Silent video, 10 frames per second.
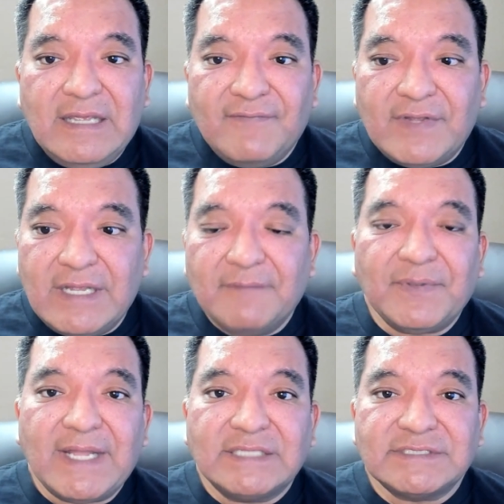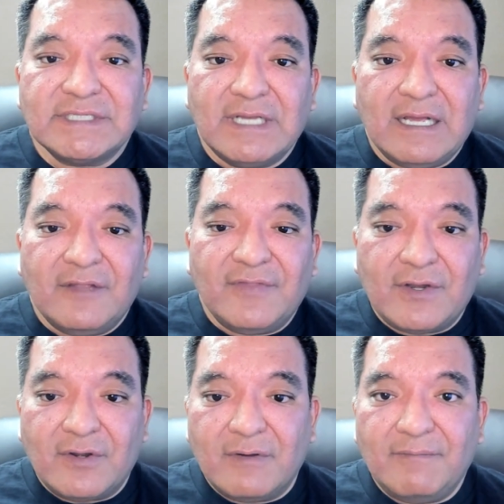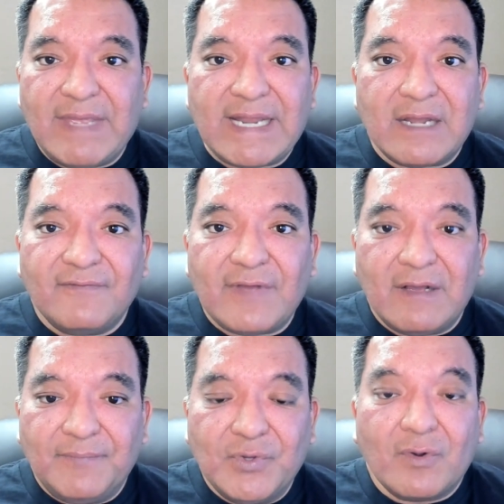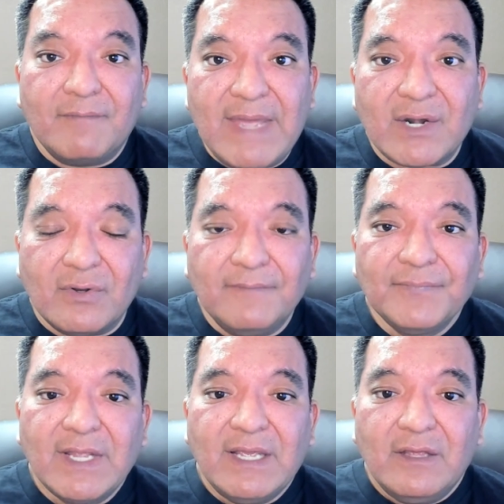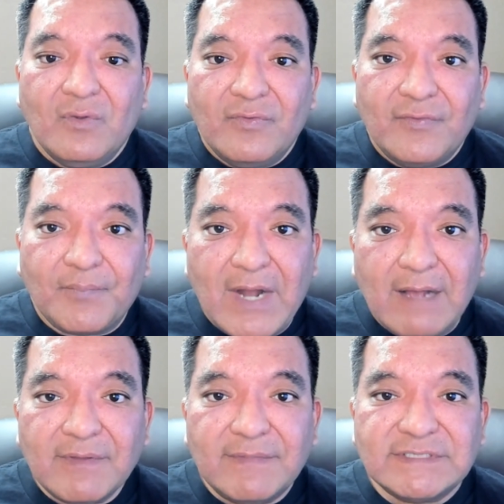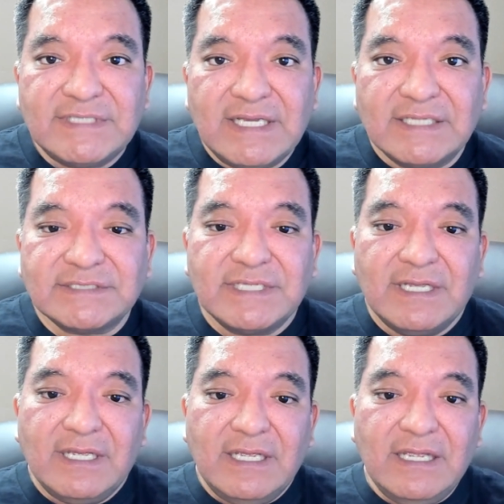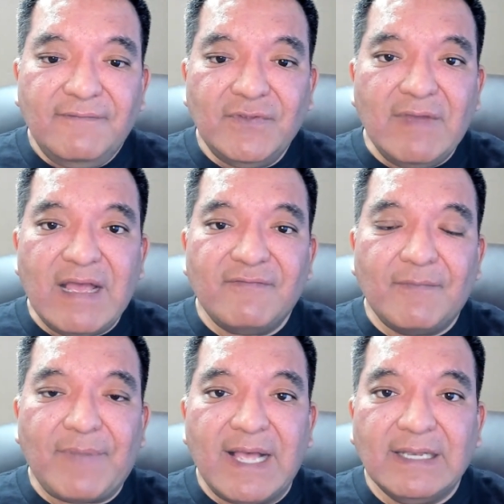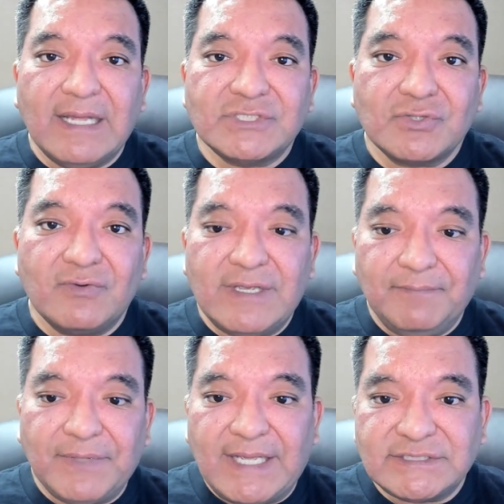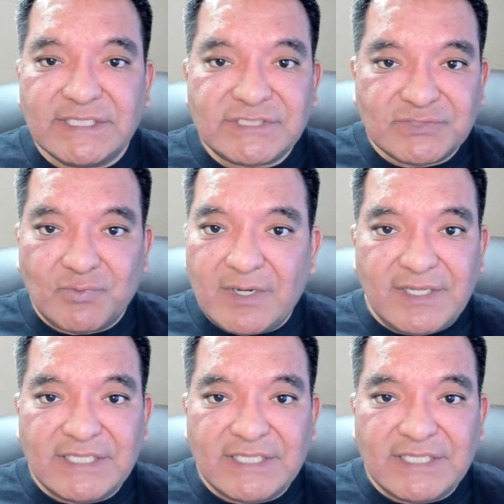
implants that are made out of pure metal, the problem is this. If you have a biological implant, such as one of these